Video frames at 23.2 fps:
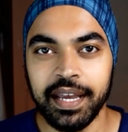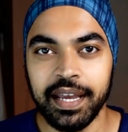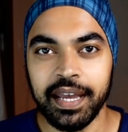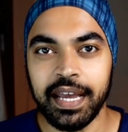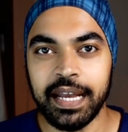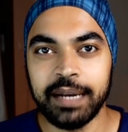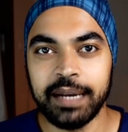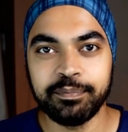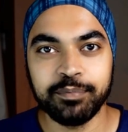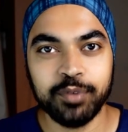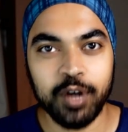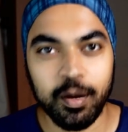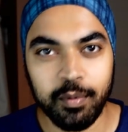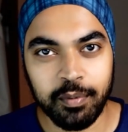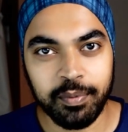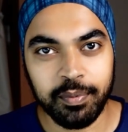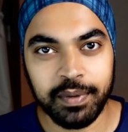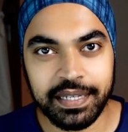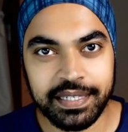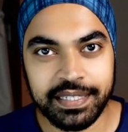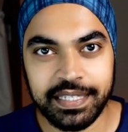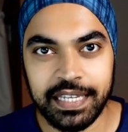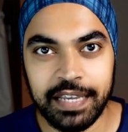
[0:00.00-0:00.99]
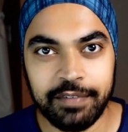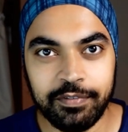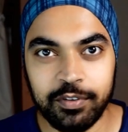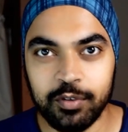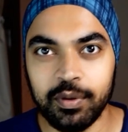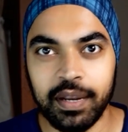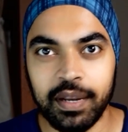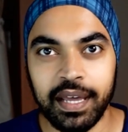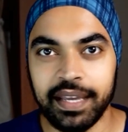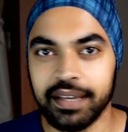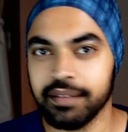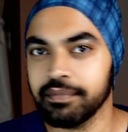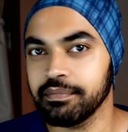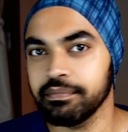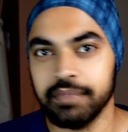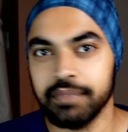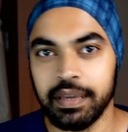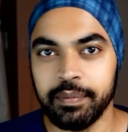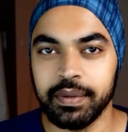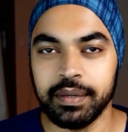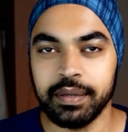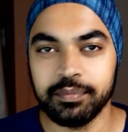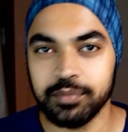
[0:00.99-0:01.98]
and probably save you like
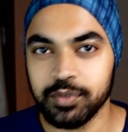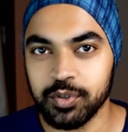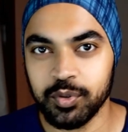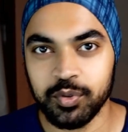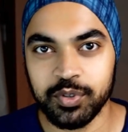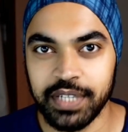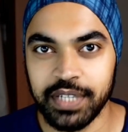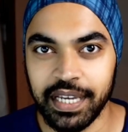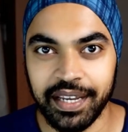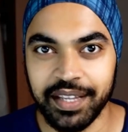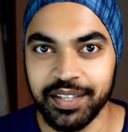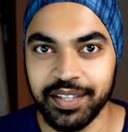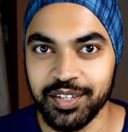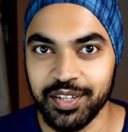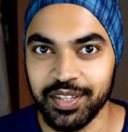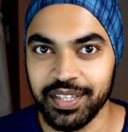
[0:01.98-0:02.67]
maybe 2 seconds in the